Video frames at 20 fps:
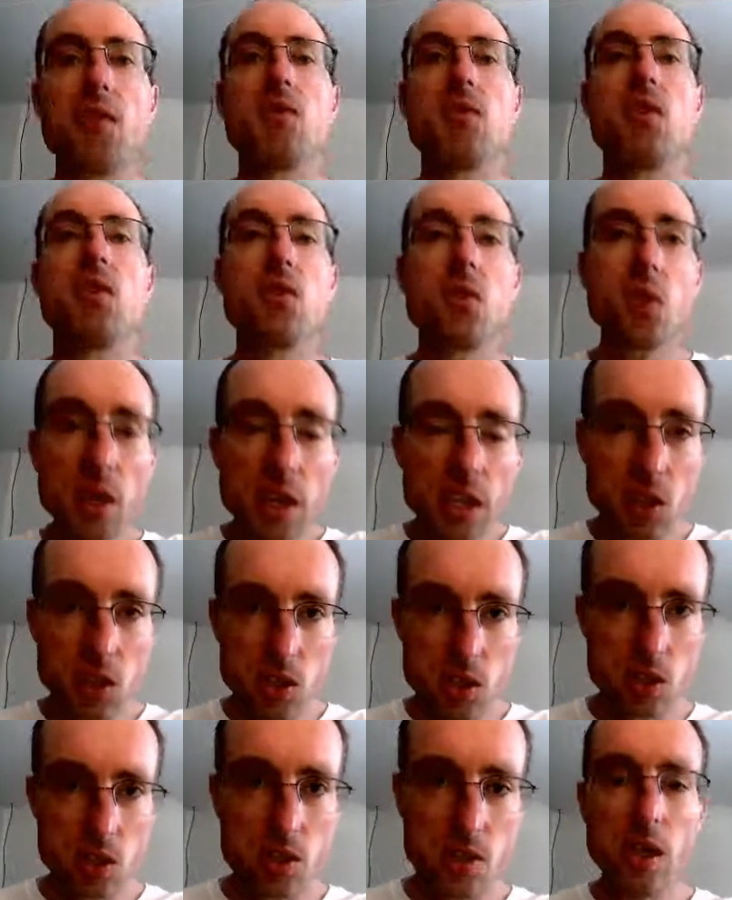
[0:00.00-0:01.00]
to 3
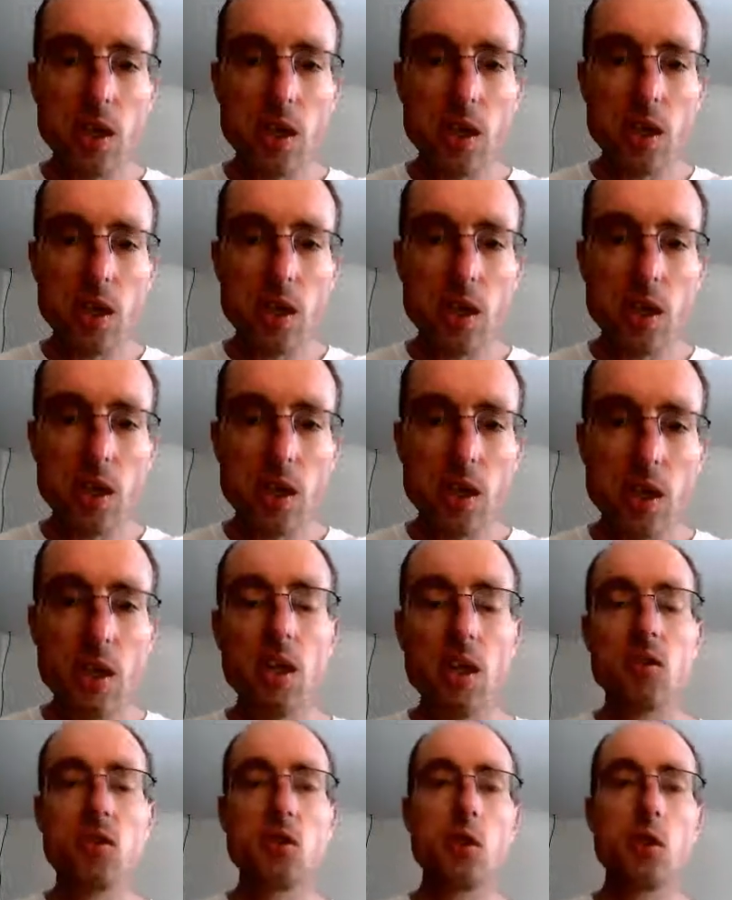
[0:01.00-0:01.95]
inches of snow. So a